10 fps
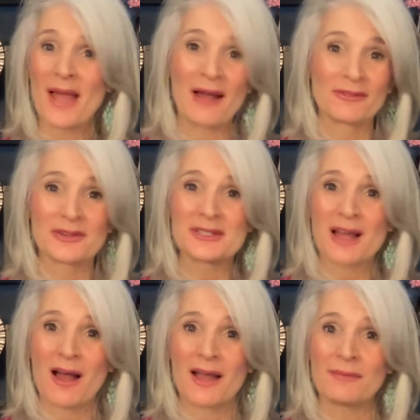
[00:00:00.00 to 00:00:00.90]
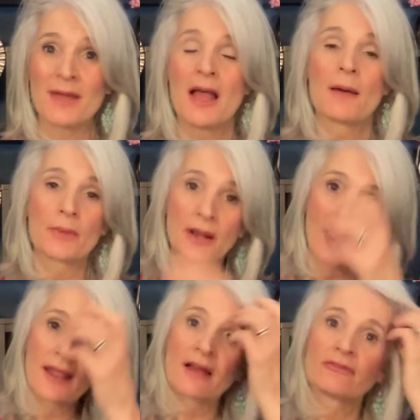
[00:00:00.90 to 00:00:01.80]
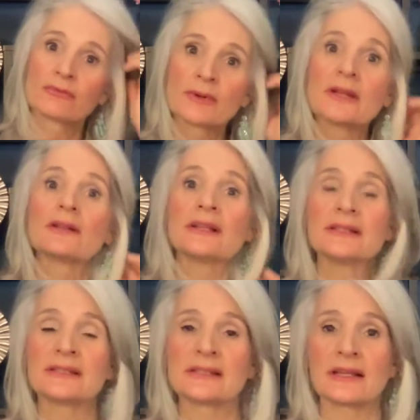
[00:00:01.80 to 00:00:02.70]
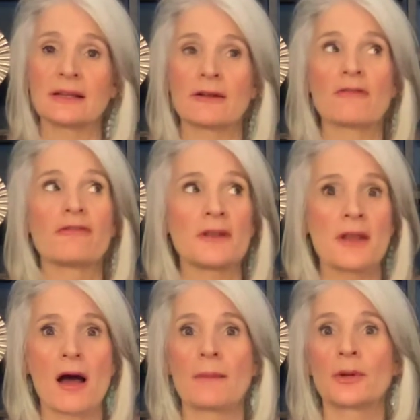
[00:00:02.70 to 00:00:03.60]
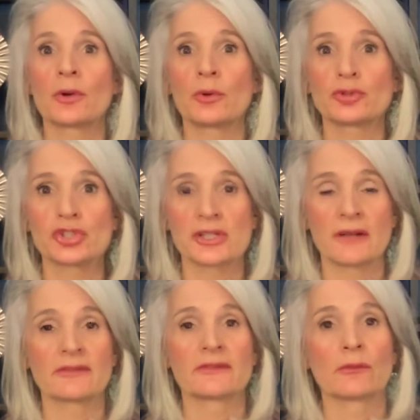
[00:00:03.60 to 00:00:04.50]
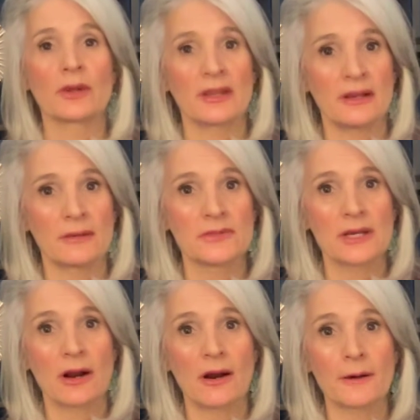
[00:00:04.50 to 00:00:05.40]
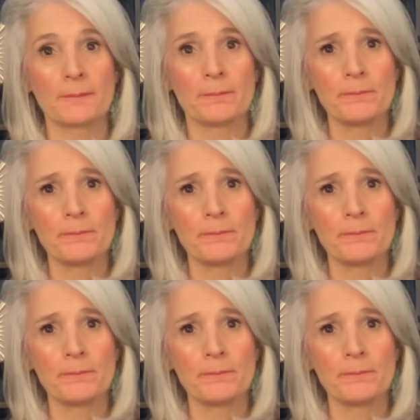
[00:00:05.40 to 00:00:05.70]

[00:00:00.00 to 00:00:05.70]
every time, but I have really seen phenomenal shifts with EMDR.